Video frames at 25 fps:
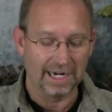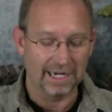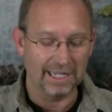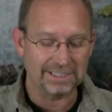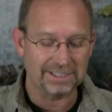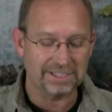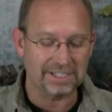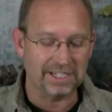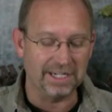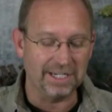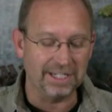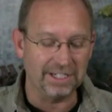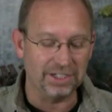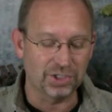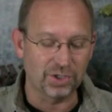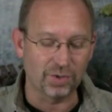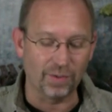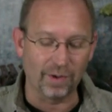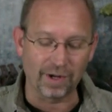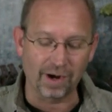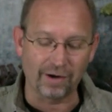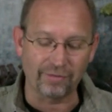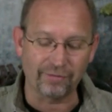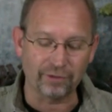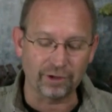Let's get
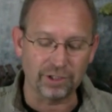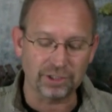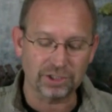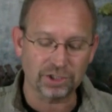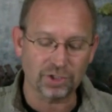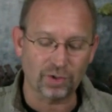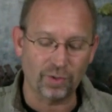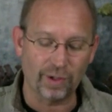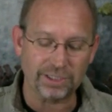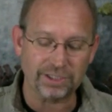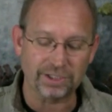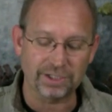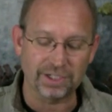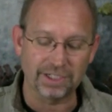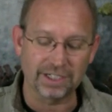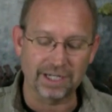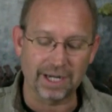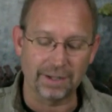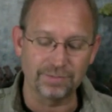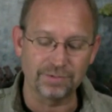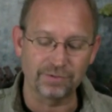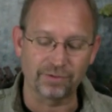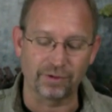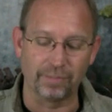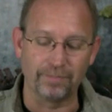into it. Our first question
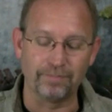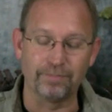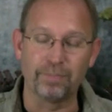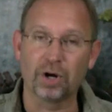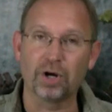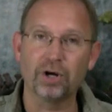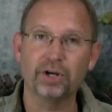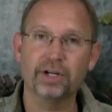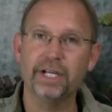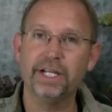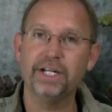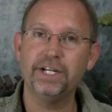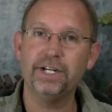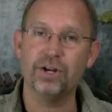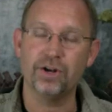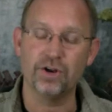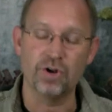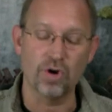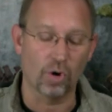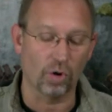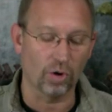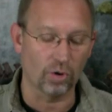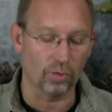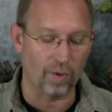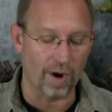comes from
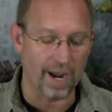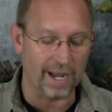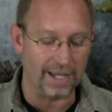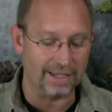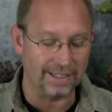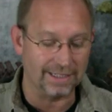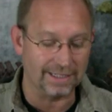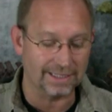Bergen, Norway.